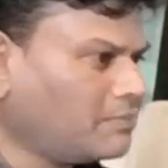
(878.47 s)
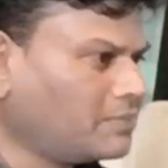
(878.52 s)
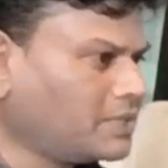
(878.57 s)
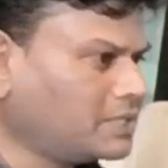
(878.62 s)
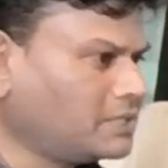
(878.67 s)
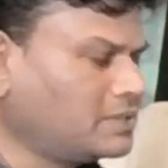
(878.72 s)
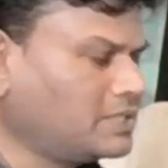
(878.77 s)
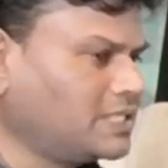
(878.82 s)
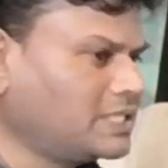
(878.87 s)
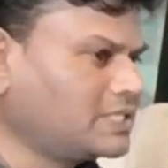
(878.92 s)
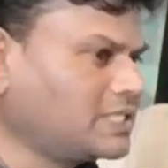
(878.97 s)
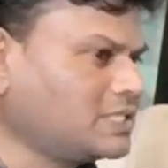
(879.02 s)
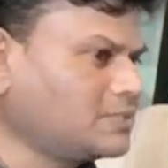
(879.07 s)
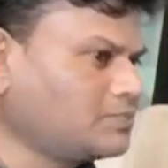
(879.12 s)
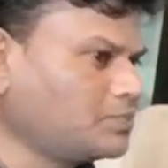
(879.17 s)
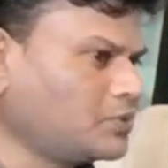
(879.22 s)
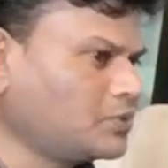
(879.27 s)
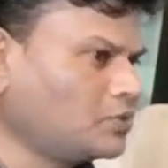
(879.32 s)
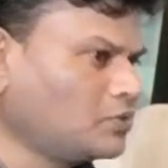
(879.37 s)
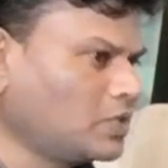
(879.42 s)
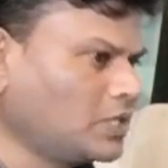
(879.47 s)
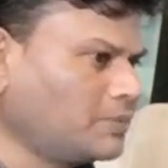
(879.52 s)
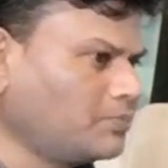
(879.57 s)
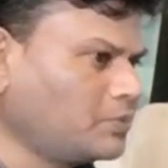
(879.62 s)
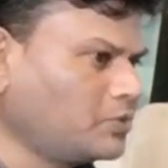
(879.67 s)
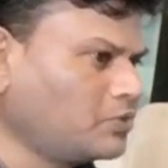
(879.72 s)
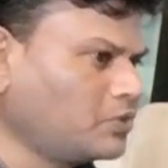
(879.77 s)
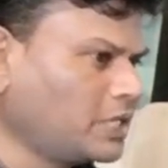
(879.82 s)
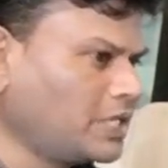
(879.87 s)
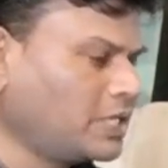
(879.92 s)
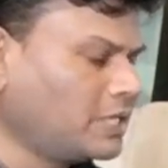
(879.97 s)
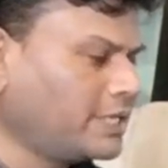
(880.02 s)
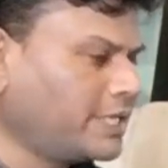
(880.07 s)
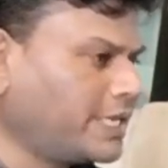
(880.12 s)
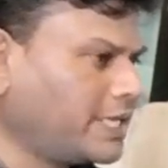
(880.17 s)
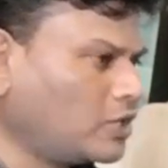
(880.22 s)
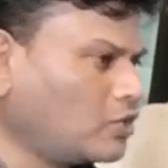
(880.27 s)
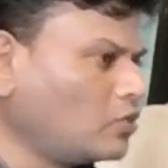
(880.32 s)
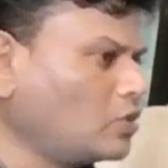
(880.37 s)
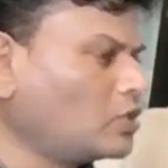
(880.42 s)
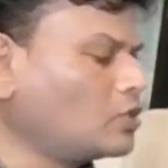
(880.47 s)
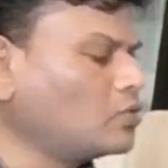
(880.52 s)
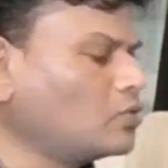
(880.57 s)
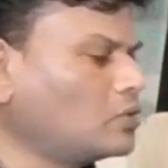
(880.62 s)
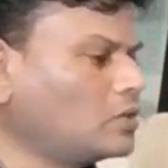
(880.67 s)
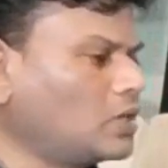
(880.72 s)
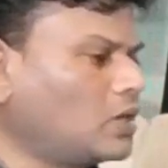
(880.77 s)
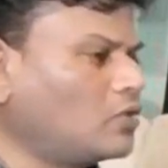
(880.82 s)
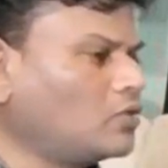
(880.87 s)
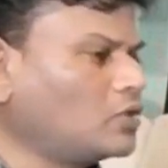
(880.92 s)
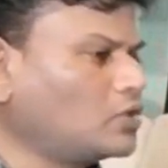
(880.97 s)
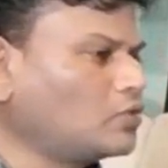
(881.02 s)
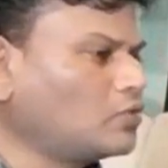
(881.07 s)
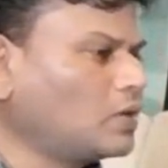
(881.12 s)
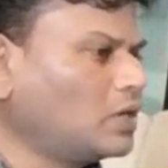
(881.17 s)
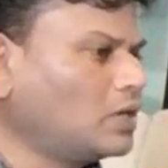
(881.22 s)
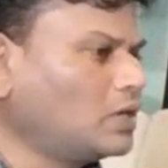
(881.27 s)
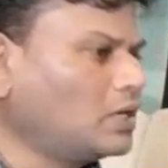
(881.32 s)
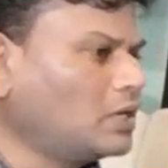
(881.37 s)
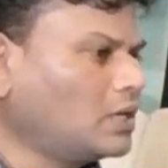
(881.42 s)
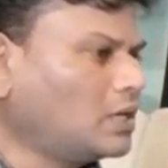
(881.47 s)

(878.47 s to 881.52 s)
But this is purely narrow down to